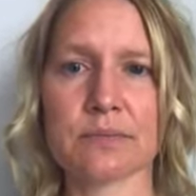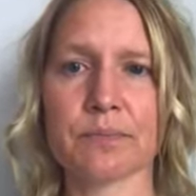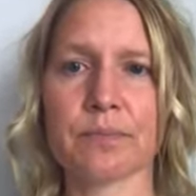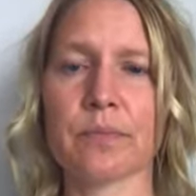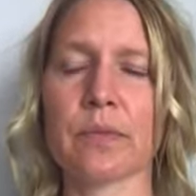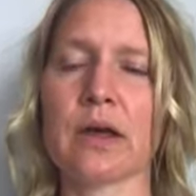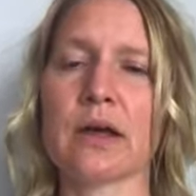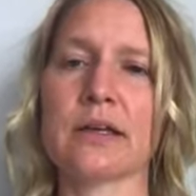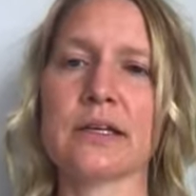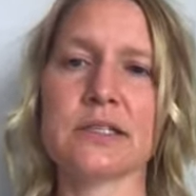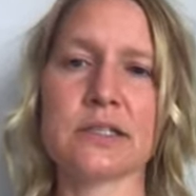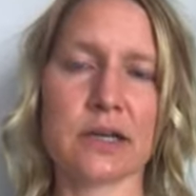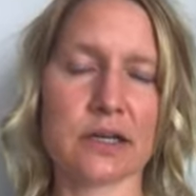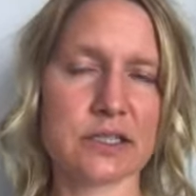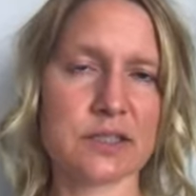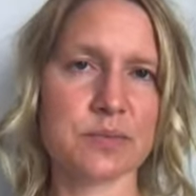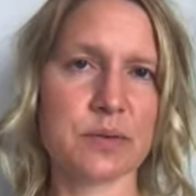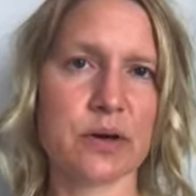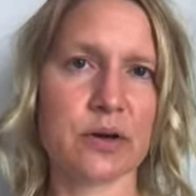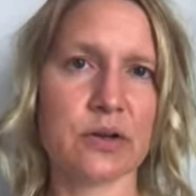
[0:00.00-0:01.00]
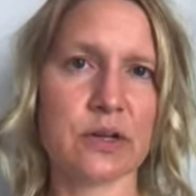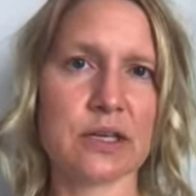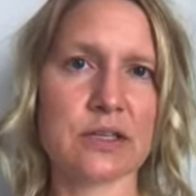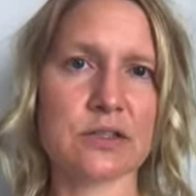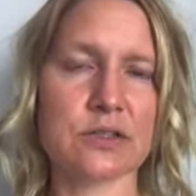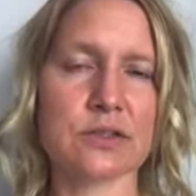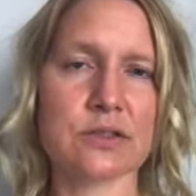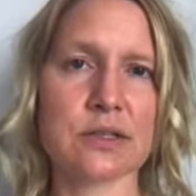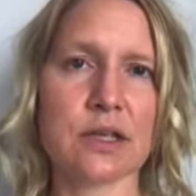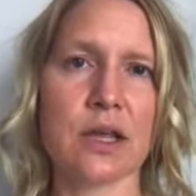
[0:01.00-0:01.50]
He talks about
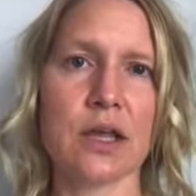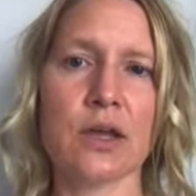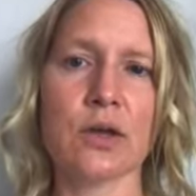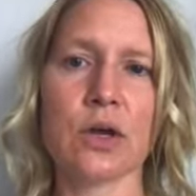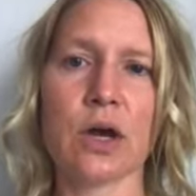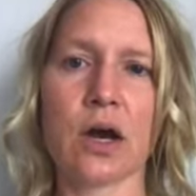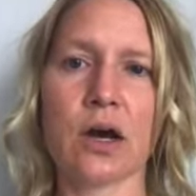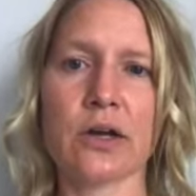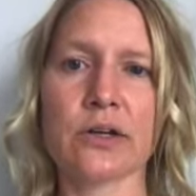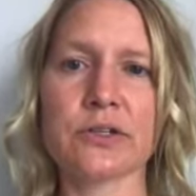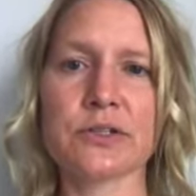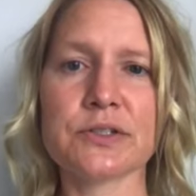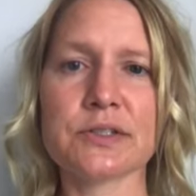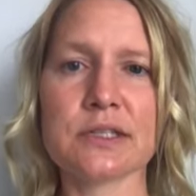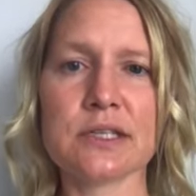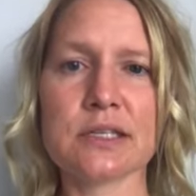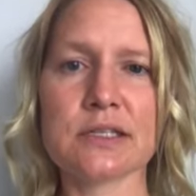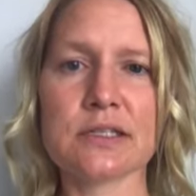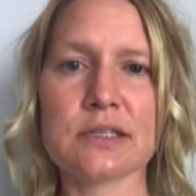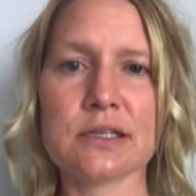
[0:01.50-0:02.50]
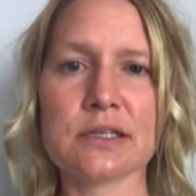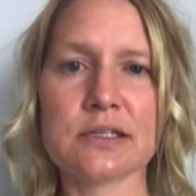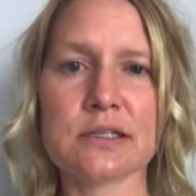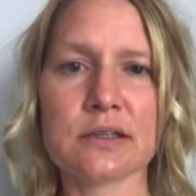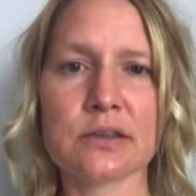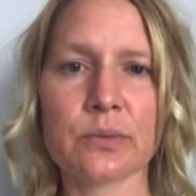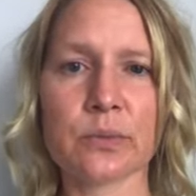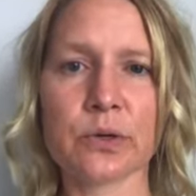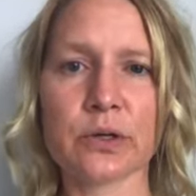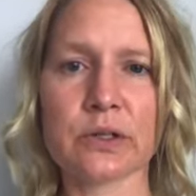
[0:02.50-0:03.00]
his honors thesis and
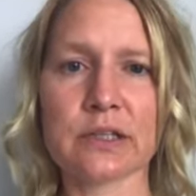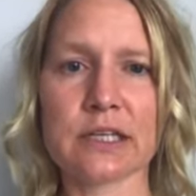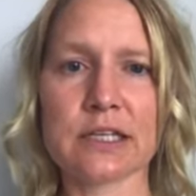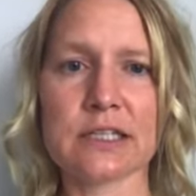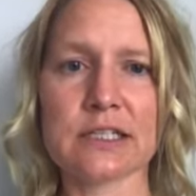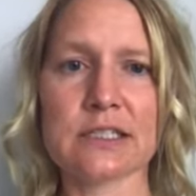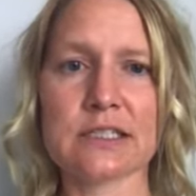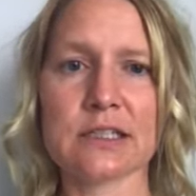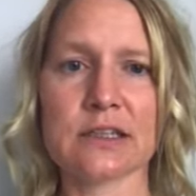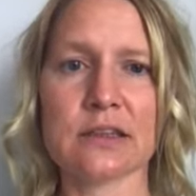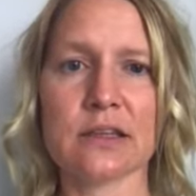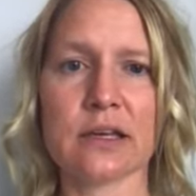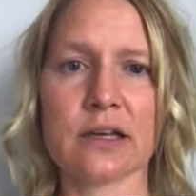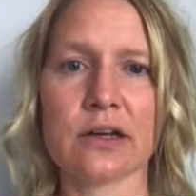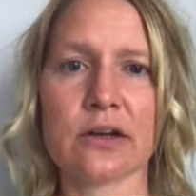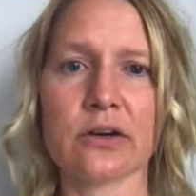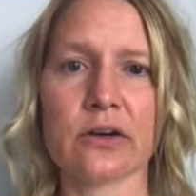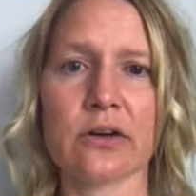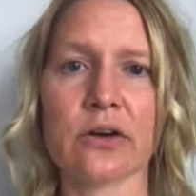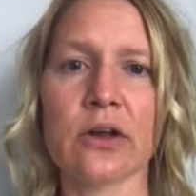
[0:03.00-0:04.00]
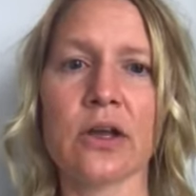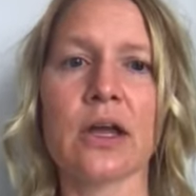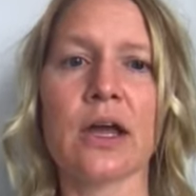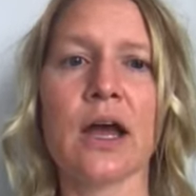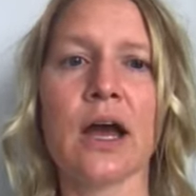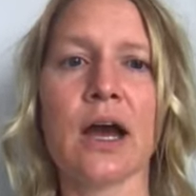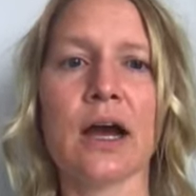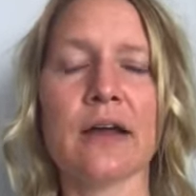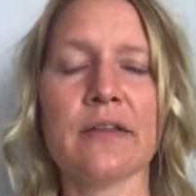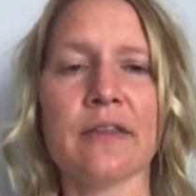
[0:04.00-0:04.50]
the work that he did there,
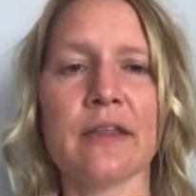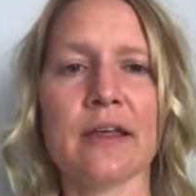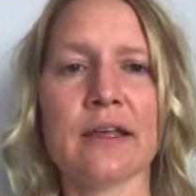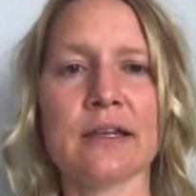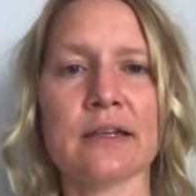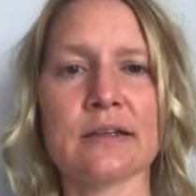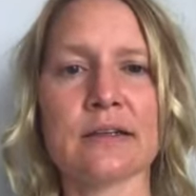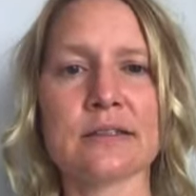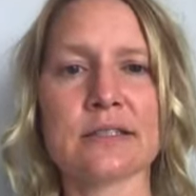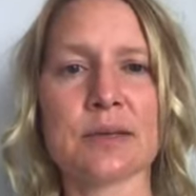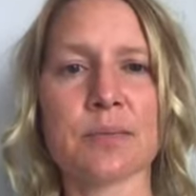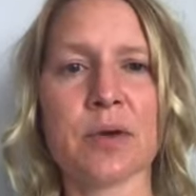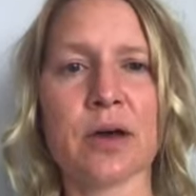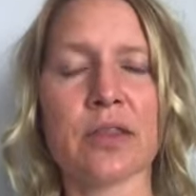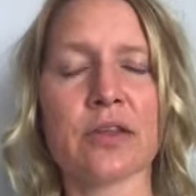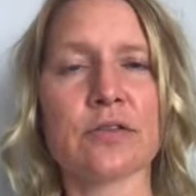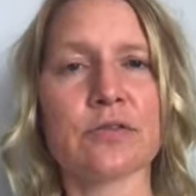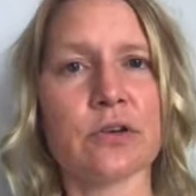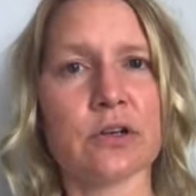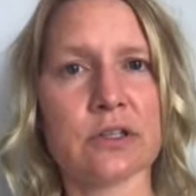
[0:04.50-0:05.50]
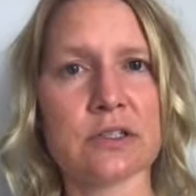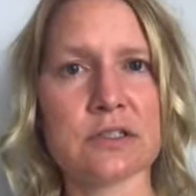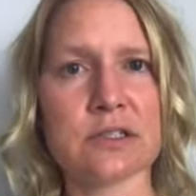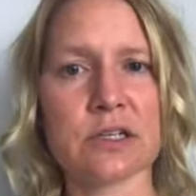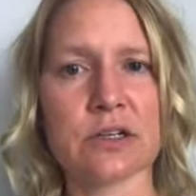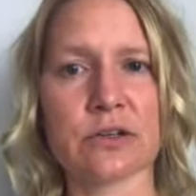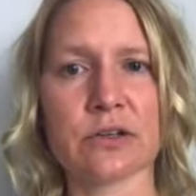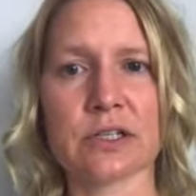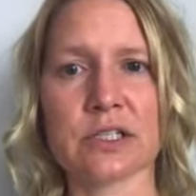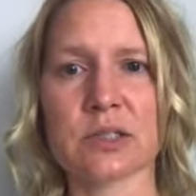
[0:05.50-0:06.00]
and then some other
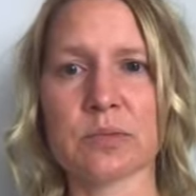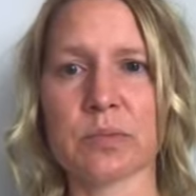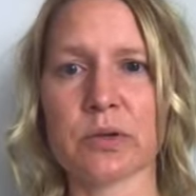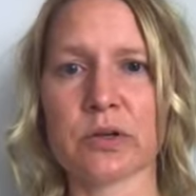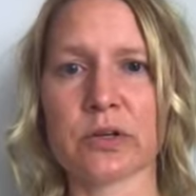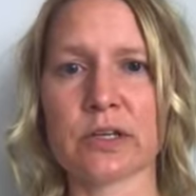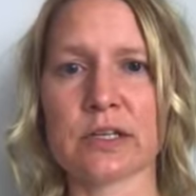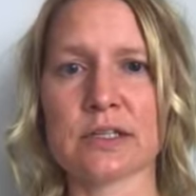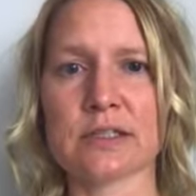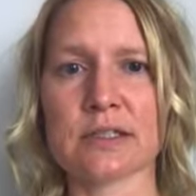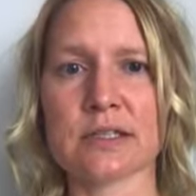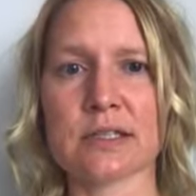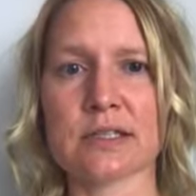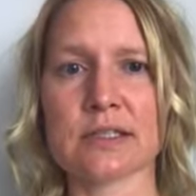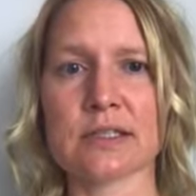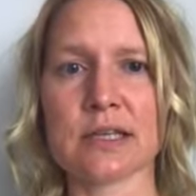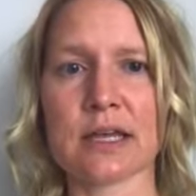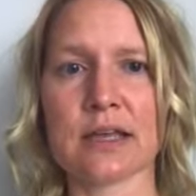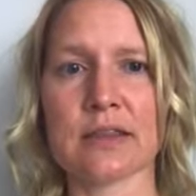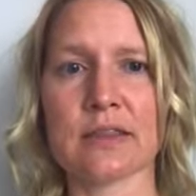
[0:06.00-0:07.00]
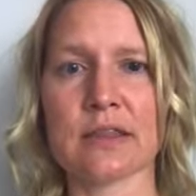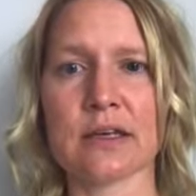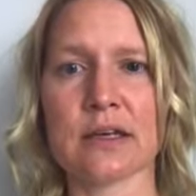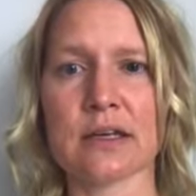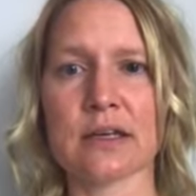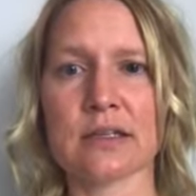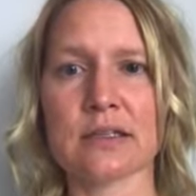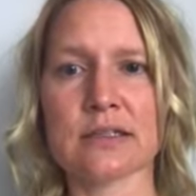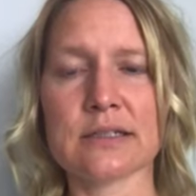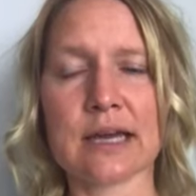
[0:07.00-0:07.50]
volunteer experiences and
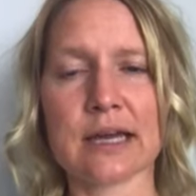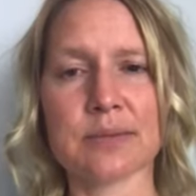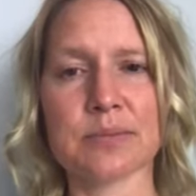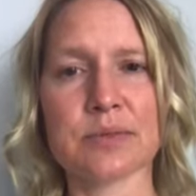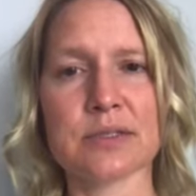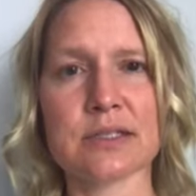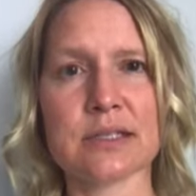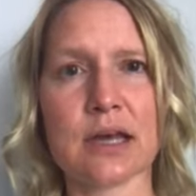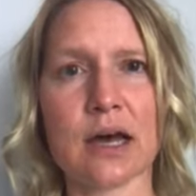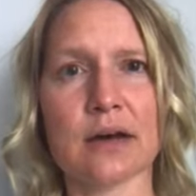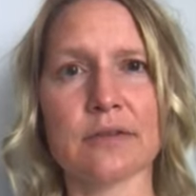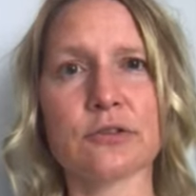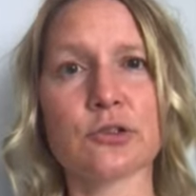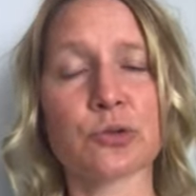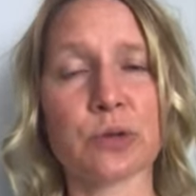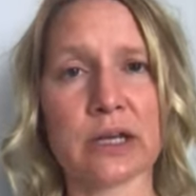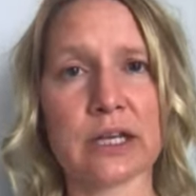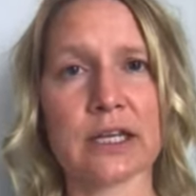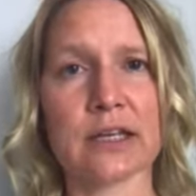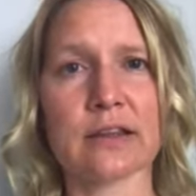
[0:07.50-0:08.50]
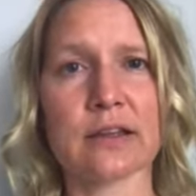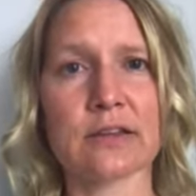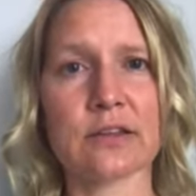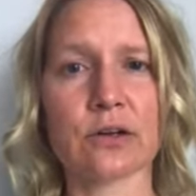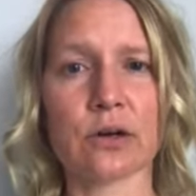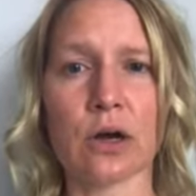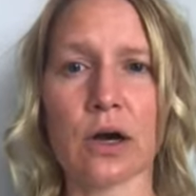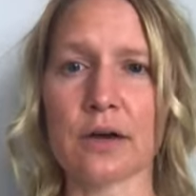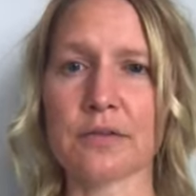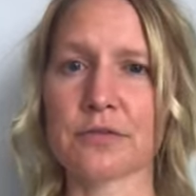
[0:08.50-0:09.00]
the types of training that
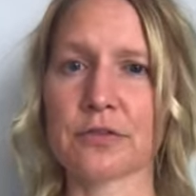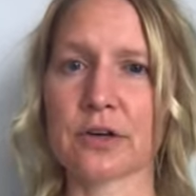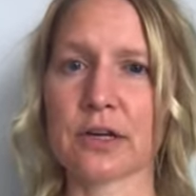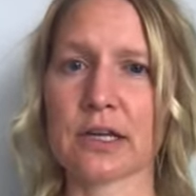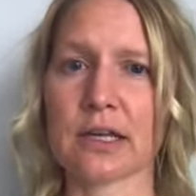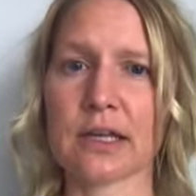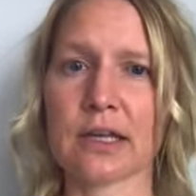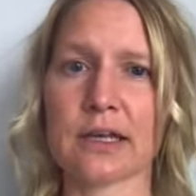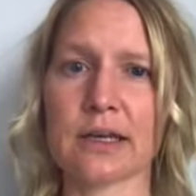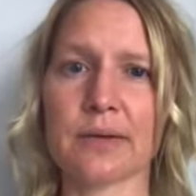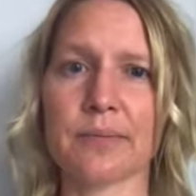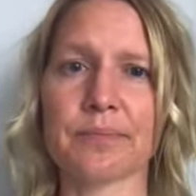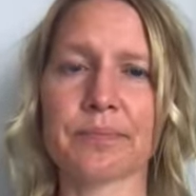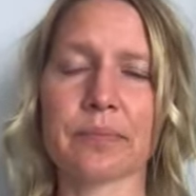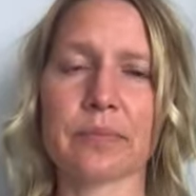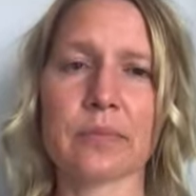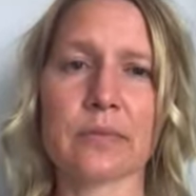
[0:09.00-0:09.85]
they're offering him.